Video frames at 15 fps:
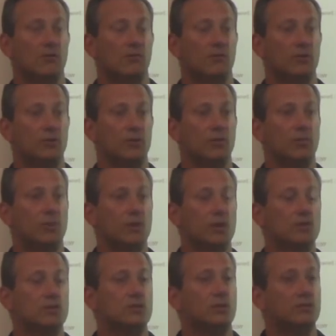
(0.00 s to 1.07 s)
For the
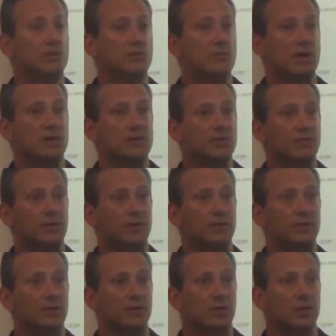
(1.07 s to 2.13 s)
operation of the matched
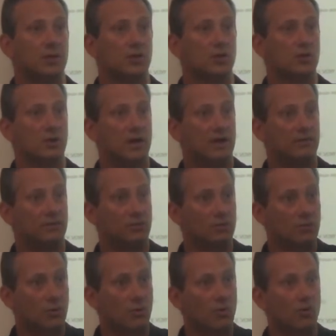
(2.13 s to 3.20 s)
filter, you have to
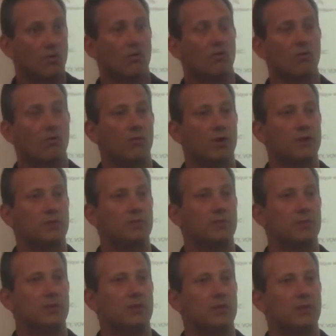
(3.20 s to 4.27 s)
know where the
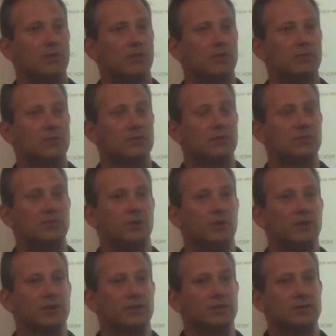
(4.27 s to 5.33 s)
beginning of the
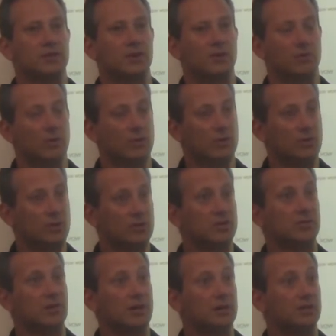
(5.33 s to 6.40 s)
symbol is, where you're going to
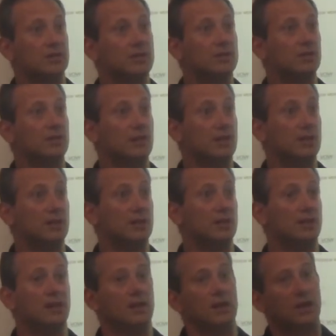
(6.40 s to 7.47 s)
start integrating,
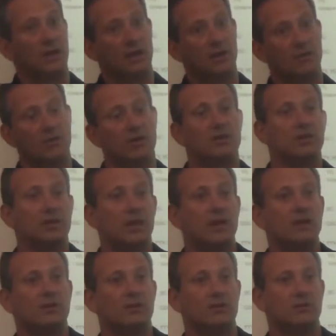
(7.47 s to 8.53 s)
and where the
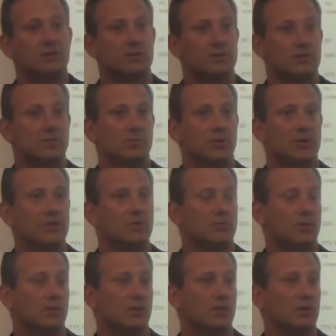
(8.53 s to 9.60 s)
end of the symbol is,
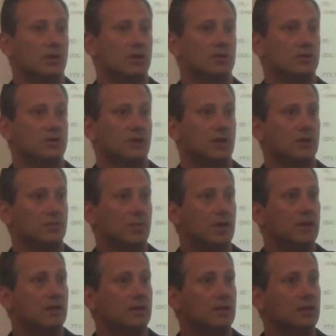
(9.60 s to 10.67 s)
where you're going to start
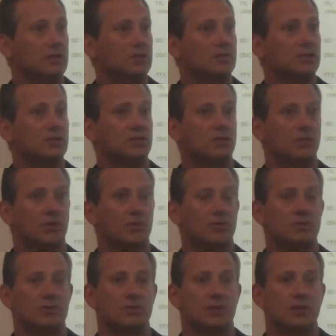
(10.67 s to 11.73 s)
making a decision
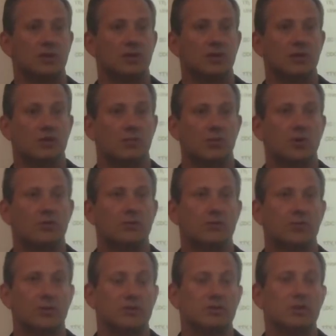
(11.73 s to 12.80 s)

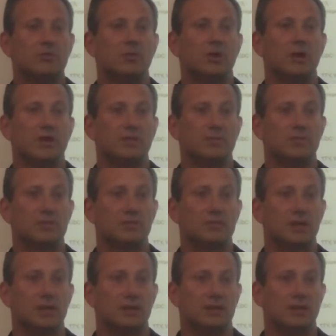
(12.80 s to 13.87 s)
what symbol has been
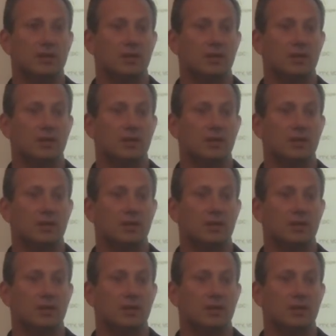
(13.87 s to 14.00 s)
sent.